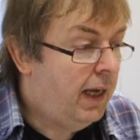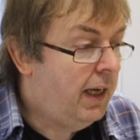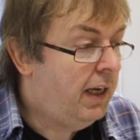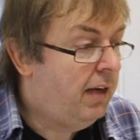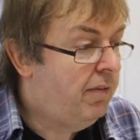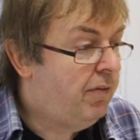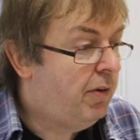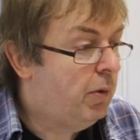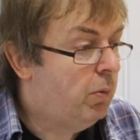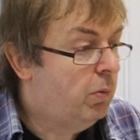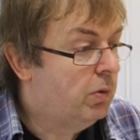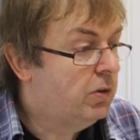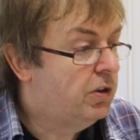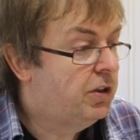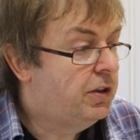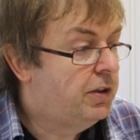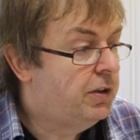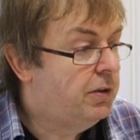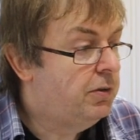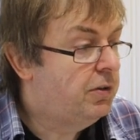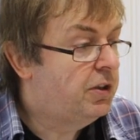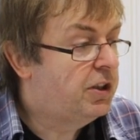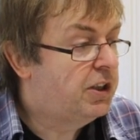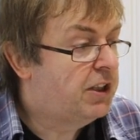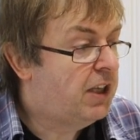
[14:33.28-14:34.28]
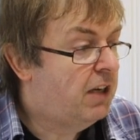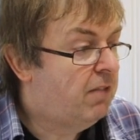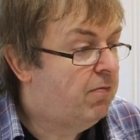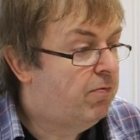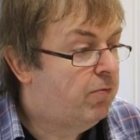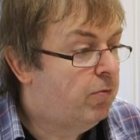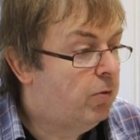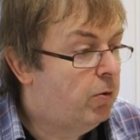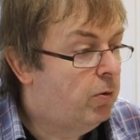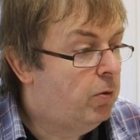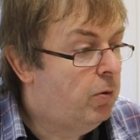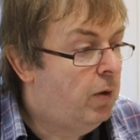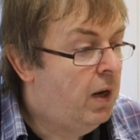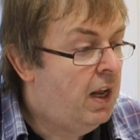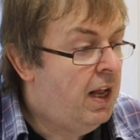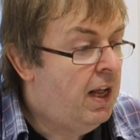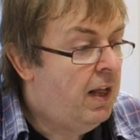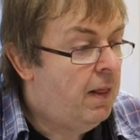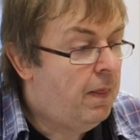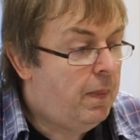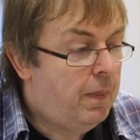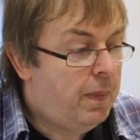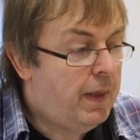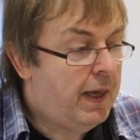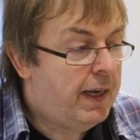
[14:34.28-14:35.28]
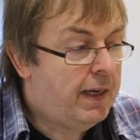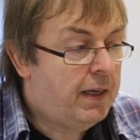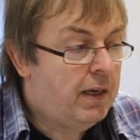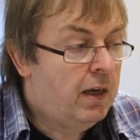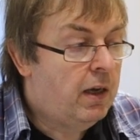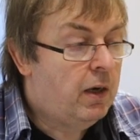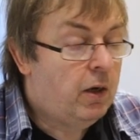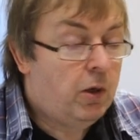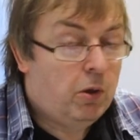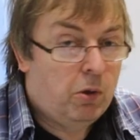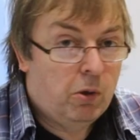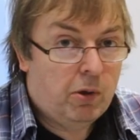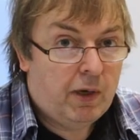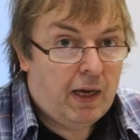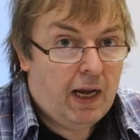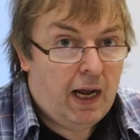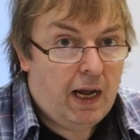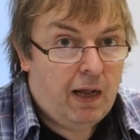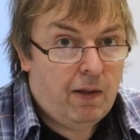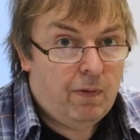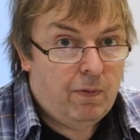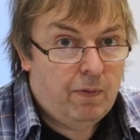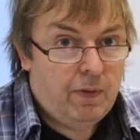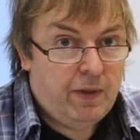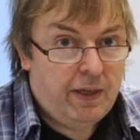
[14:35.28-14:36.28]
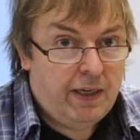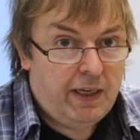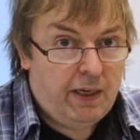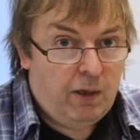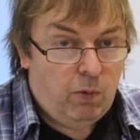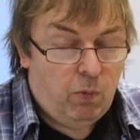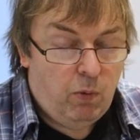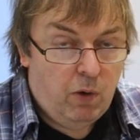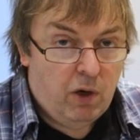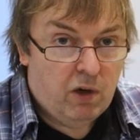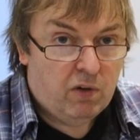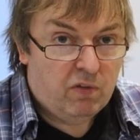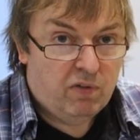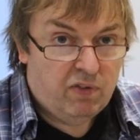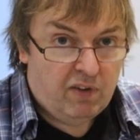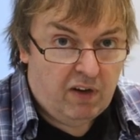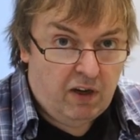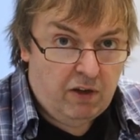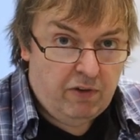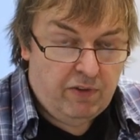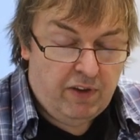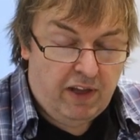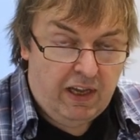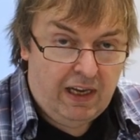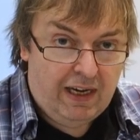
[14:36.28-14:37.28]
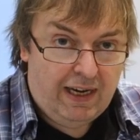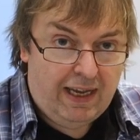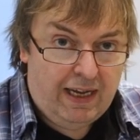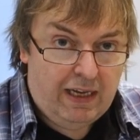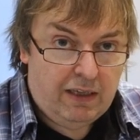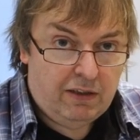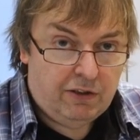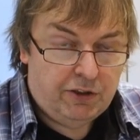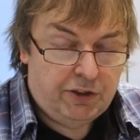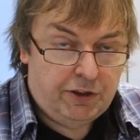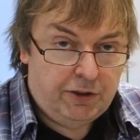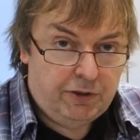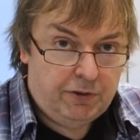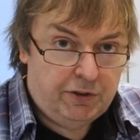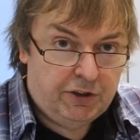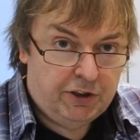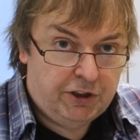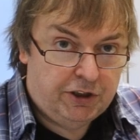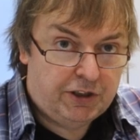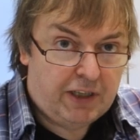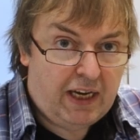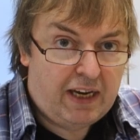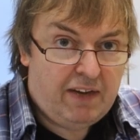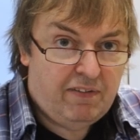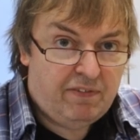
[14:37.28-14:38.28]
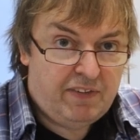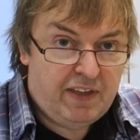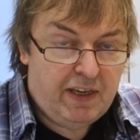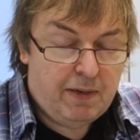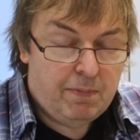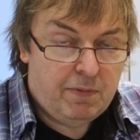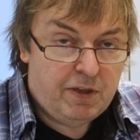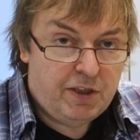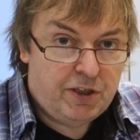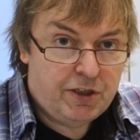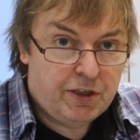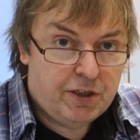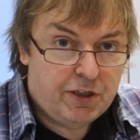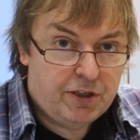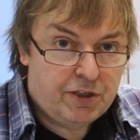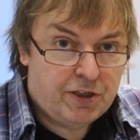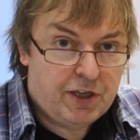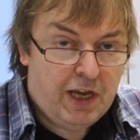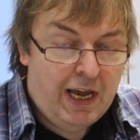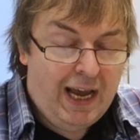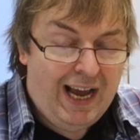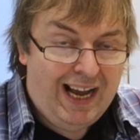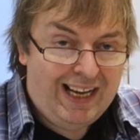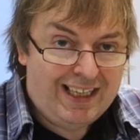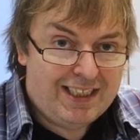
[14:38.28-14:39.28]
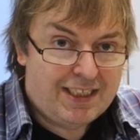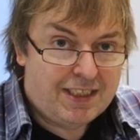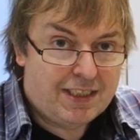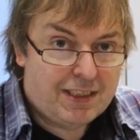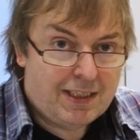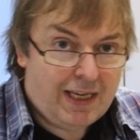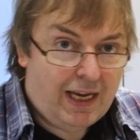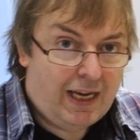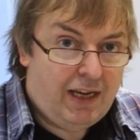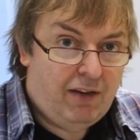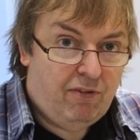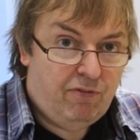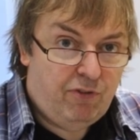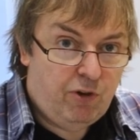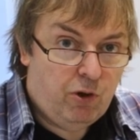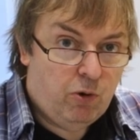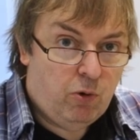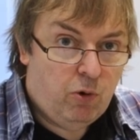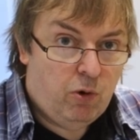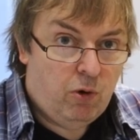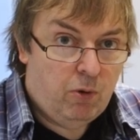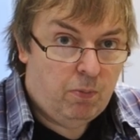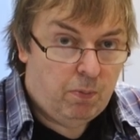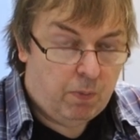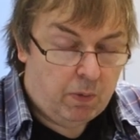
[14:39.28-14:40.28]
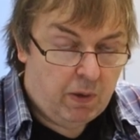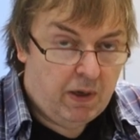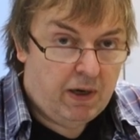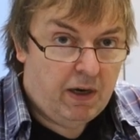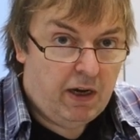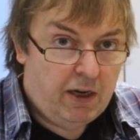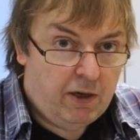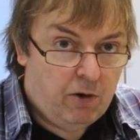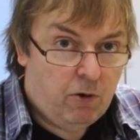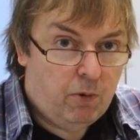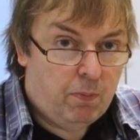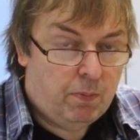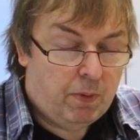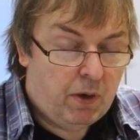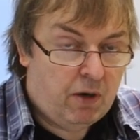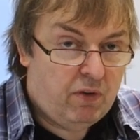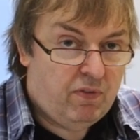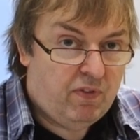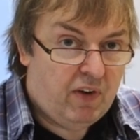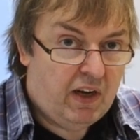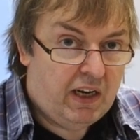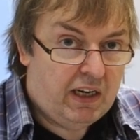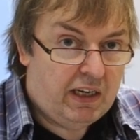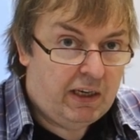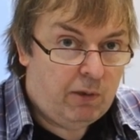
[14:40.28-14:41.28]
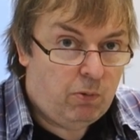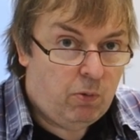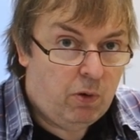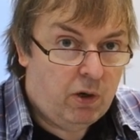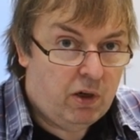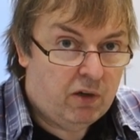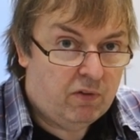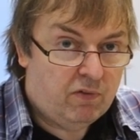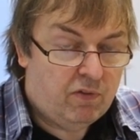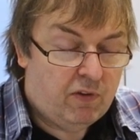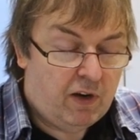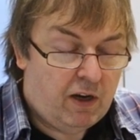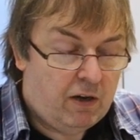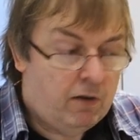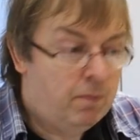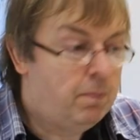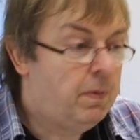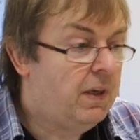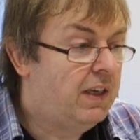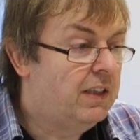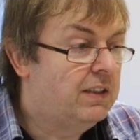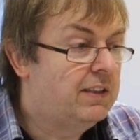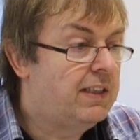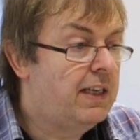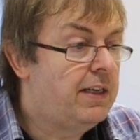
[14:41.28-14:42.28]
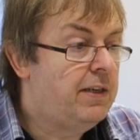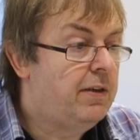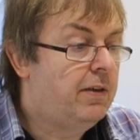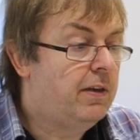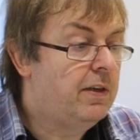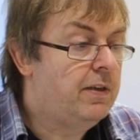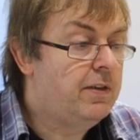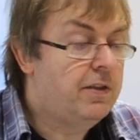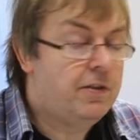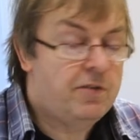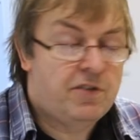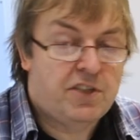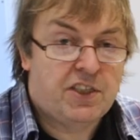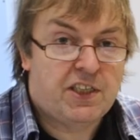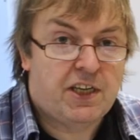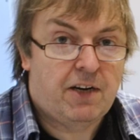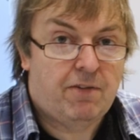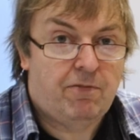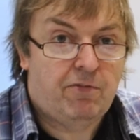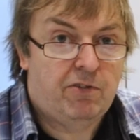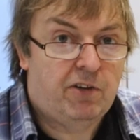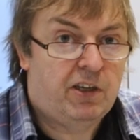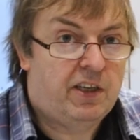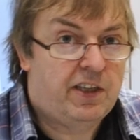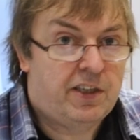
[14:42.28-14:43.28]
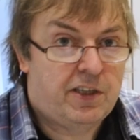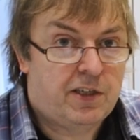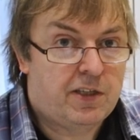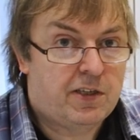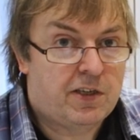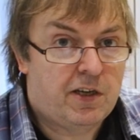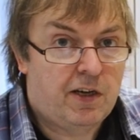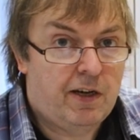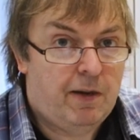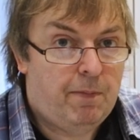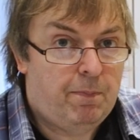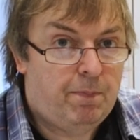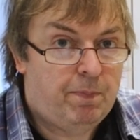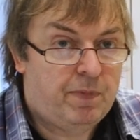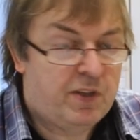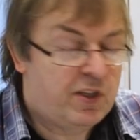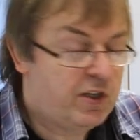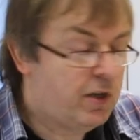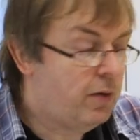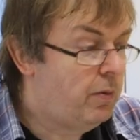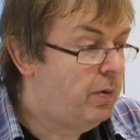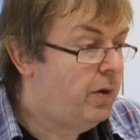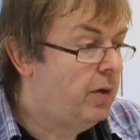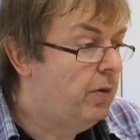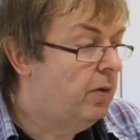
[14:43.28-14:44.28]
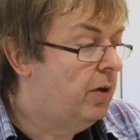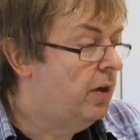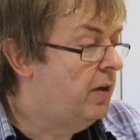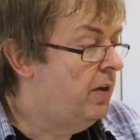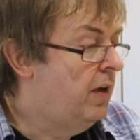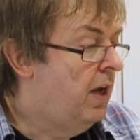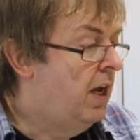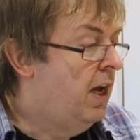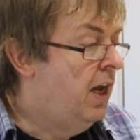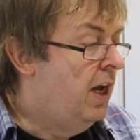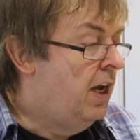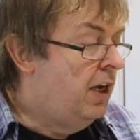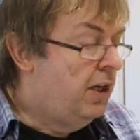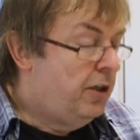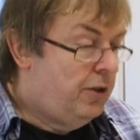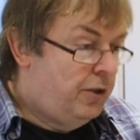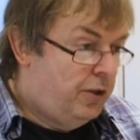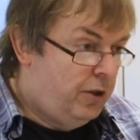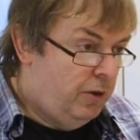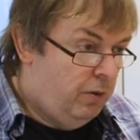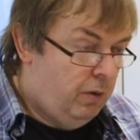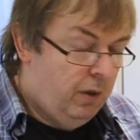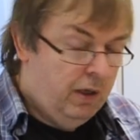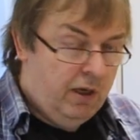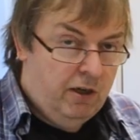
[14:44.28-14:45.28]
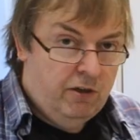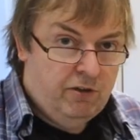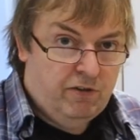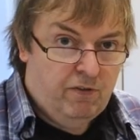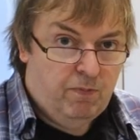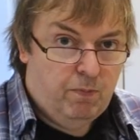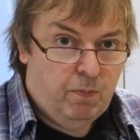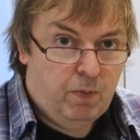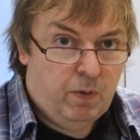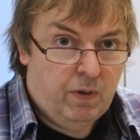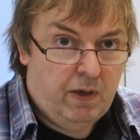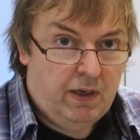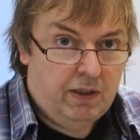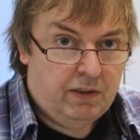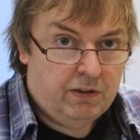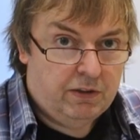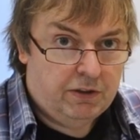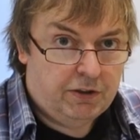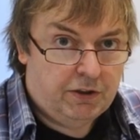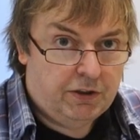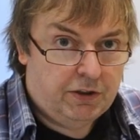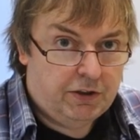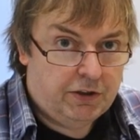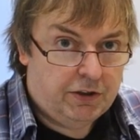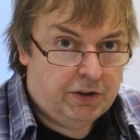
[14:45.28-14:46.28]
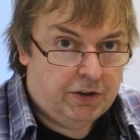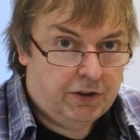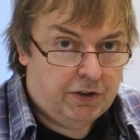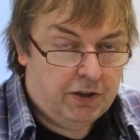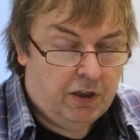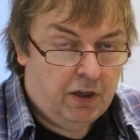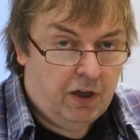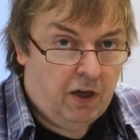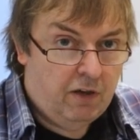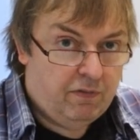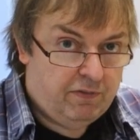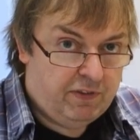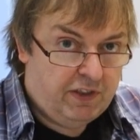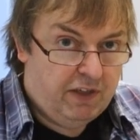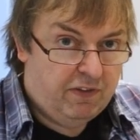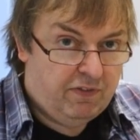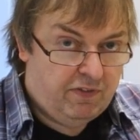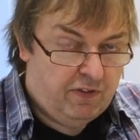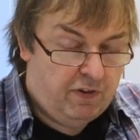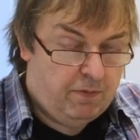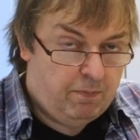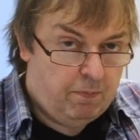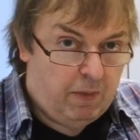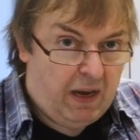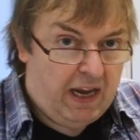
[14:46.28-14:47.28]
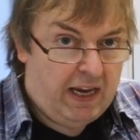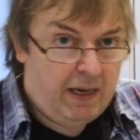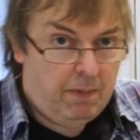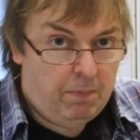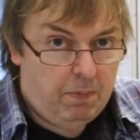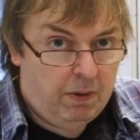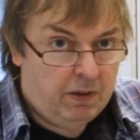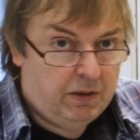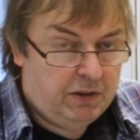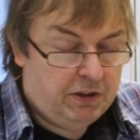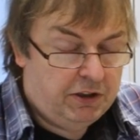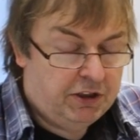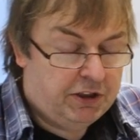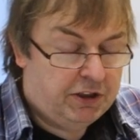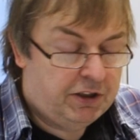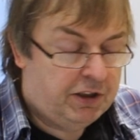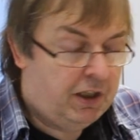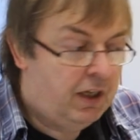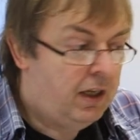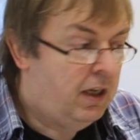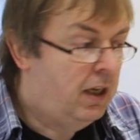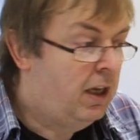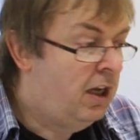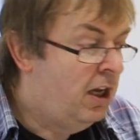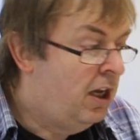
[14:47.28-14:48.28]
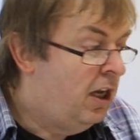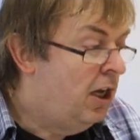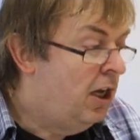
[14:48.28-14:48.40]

If you want to do several, then look at the workflow that allows you to save the images and save your profiling workflow, because then you can do several at a time. So you can do a load of prints of different papers,